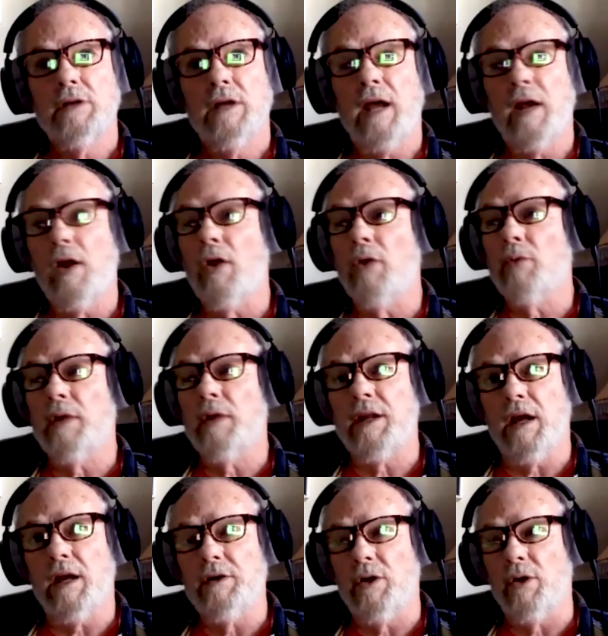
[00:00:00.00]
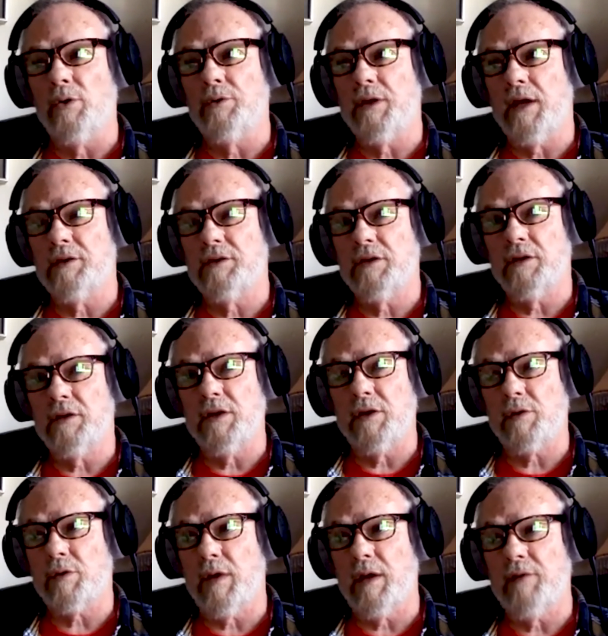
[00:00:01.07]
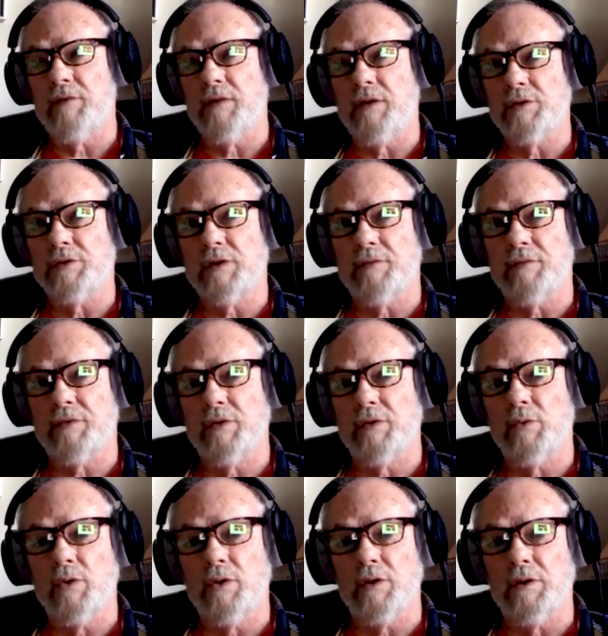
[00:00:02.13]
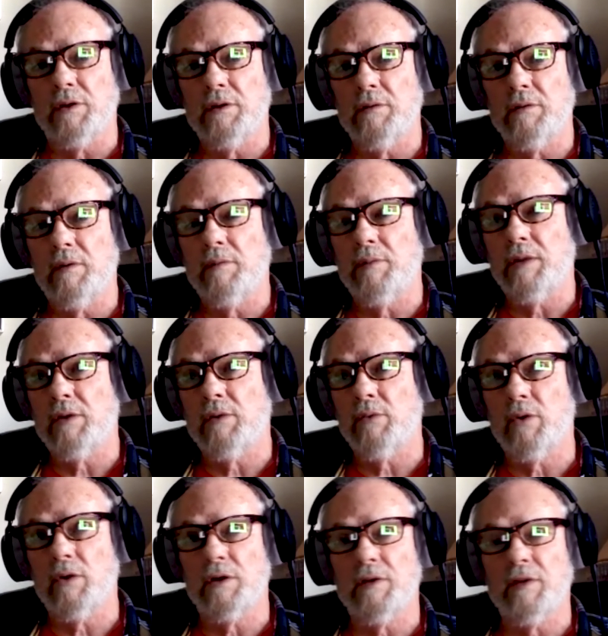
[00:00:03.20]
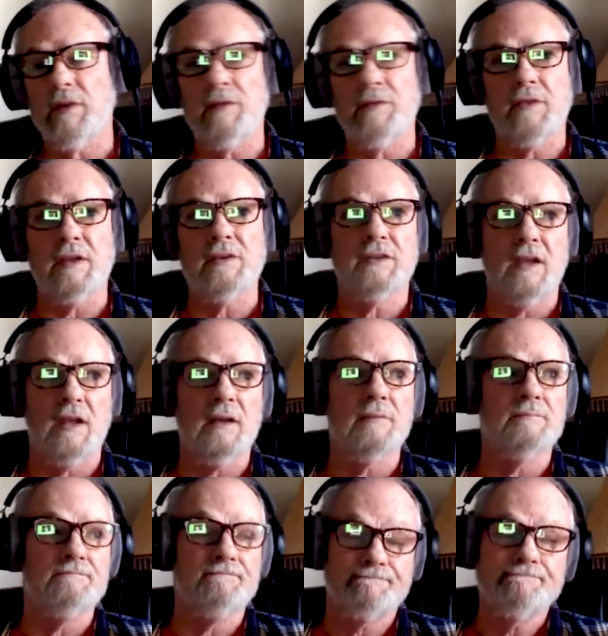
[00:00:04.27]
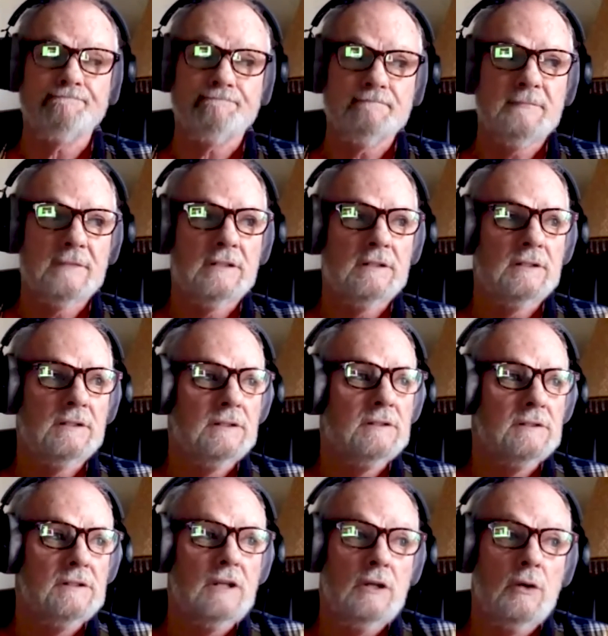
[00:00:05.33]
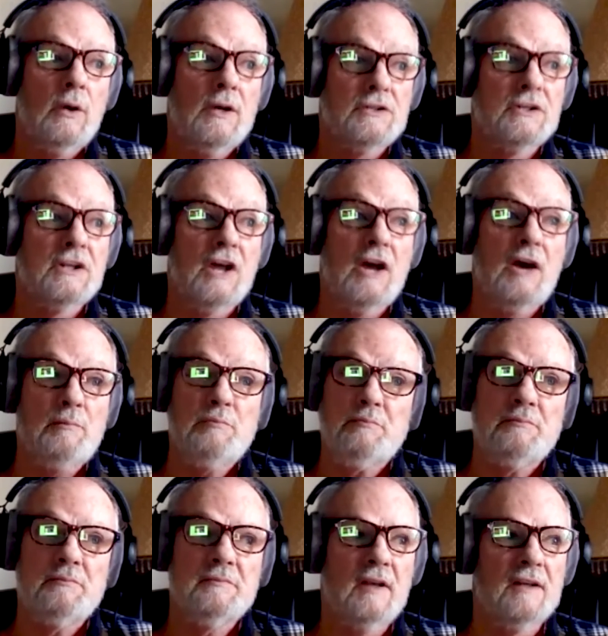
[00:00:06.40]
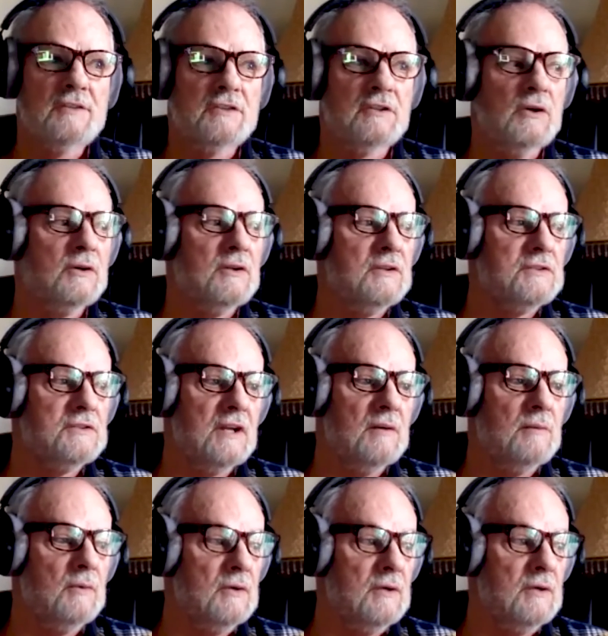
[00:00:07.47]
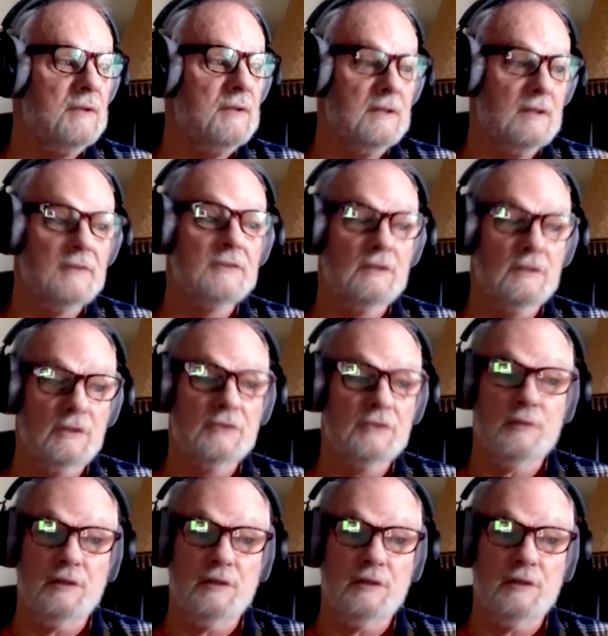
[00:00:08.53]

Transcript: And already I know that uh, the Ukraine beat is up for award, a, a big award. And they, they say, I, you know, I should come. I should go to the ceremony because it looks